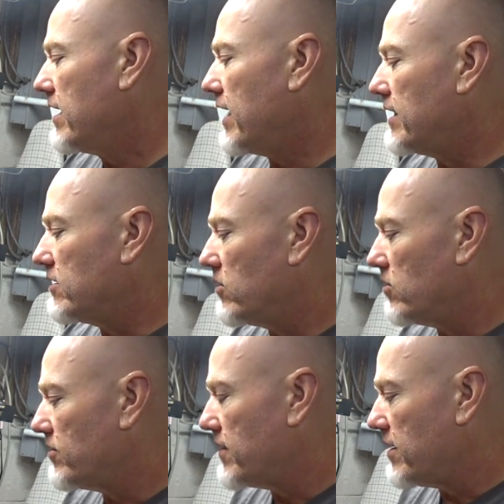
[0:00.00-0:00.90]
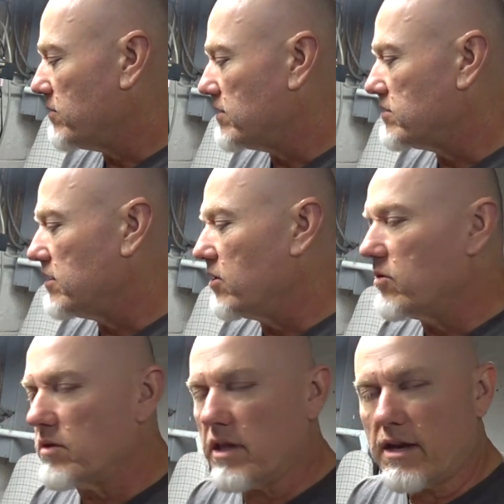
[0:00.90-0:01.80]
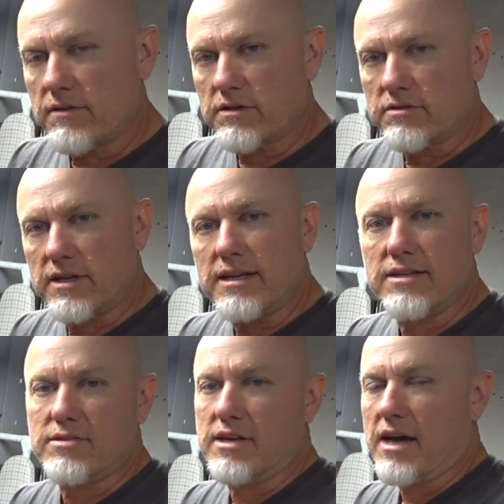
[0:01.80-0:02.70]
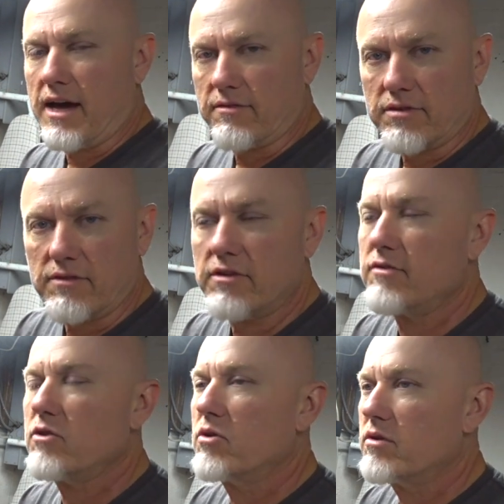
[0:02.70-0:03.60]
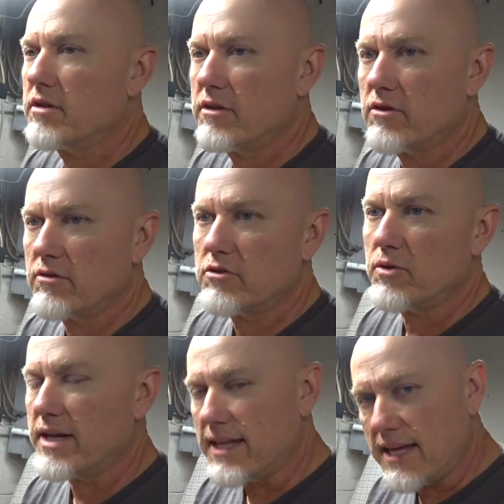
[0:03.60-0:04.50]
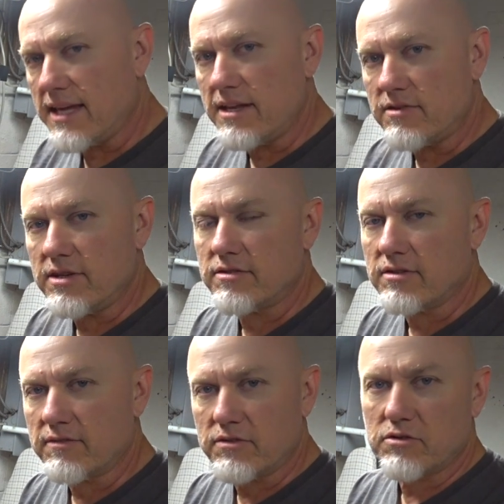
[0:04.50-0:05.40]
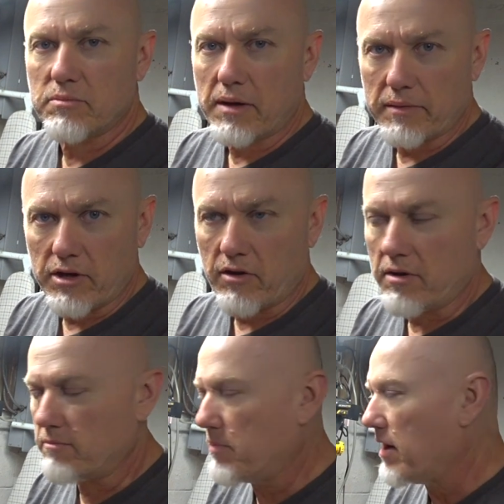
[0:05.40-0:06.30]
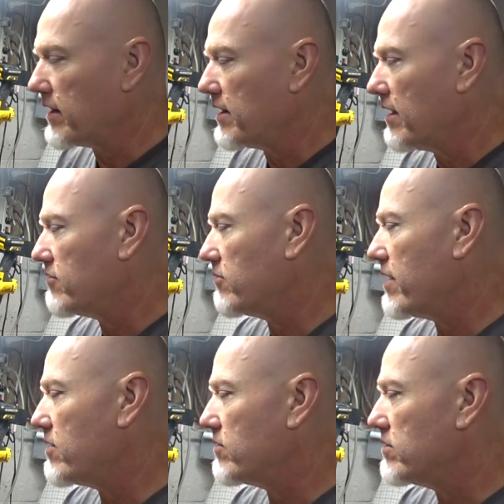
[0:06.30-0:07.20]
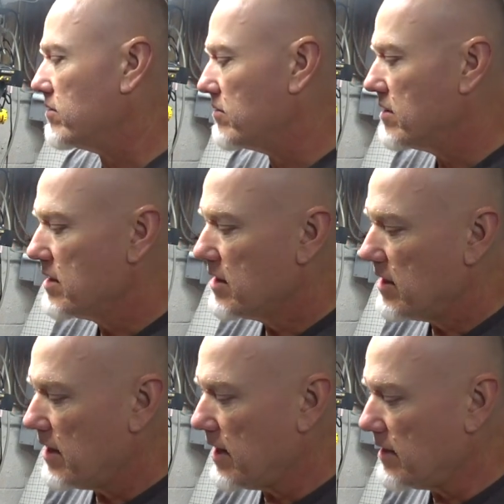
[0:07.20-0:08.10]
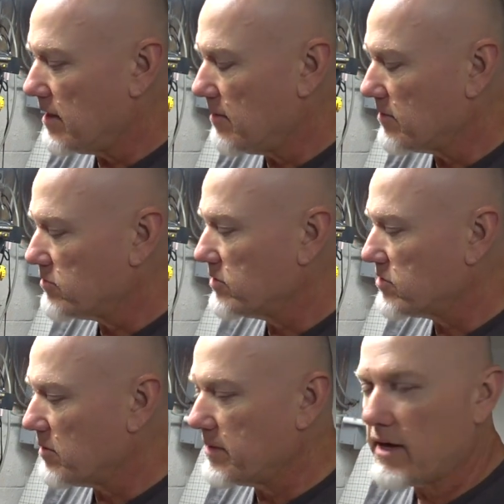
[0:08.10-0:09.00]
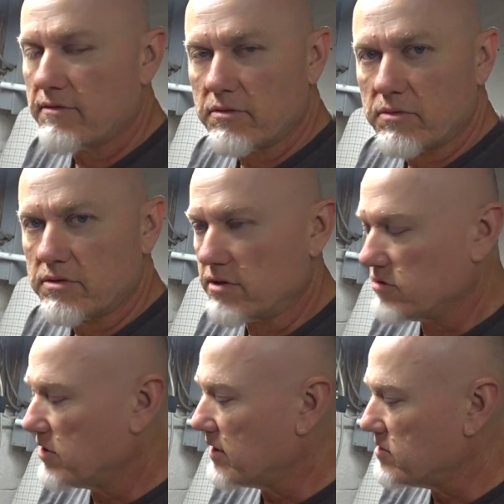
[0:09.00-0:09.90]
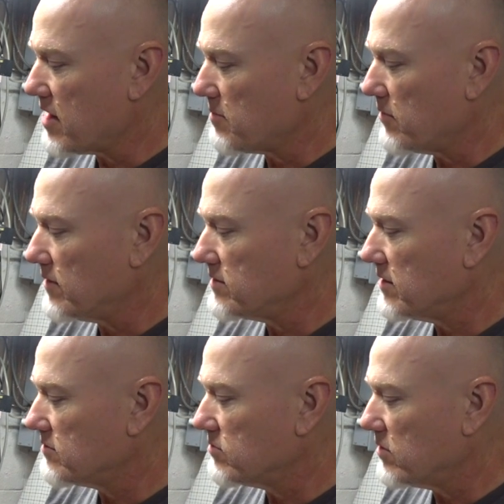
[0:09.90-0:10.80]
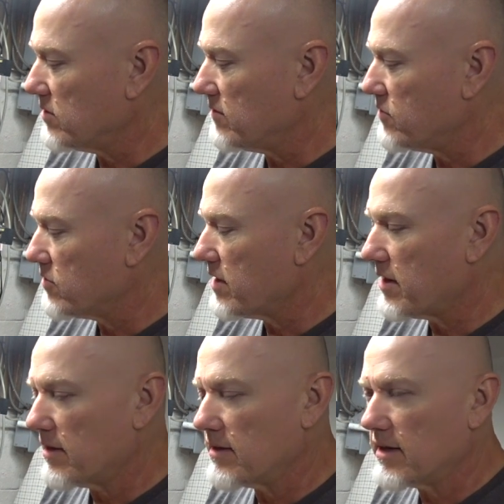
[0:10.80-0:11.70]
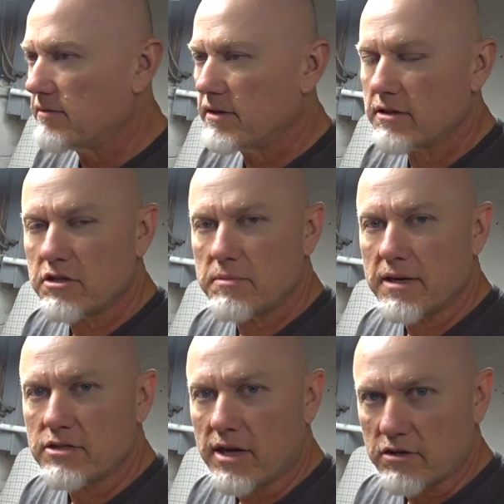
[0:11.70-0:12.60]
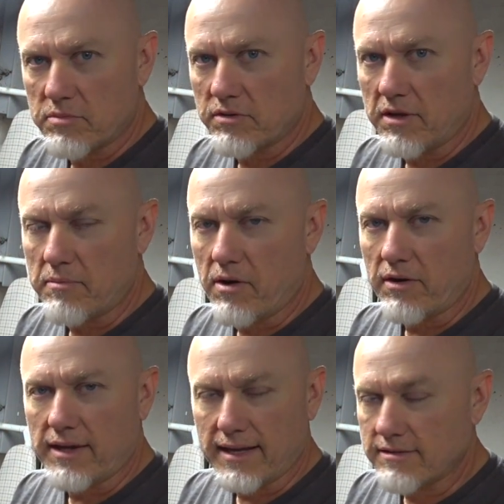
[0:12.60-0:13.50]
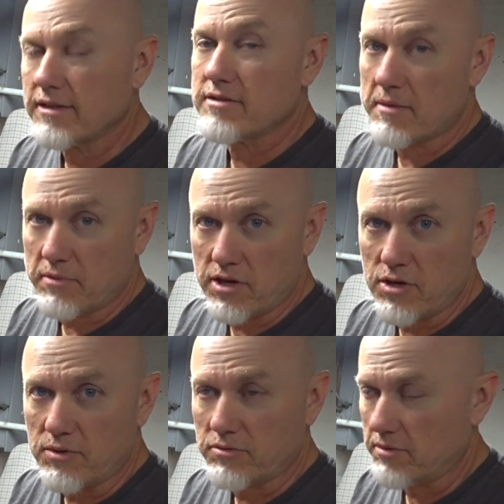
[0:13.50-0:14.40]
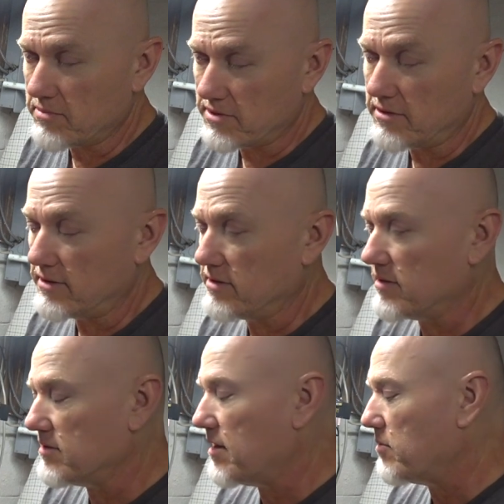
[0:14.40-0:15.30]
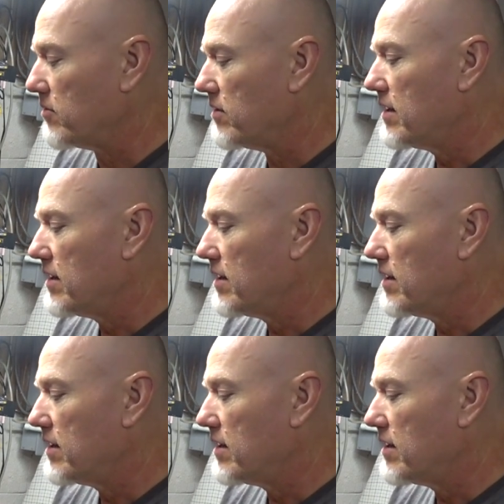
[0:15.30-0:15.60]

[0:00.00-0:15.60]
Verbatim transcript: And the whole thing was, you know, a lot of us E D C knives, even if you don't you don't do any E D C stuff, you still probably carry a pocket knife around with you. And um, a Swiss Army knife, it was his good example. He says, well, if you're at a, a, it could be a child's birthday party, and that's an example he used, so I'm stealing his example.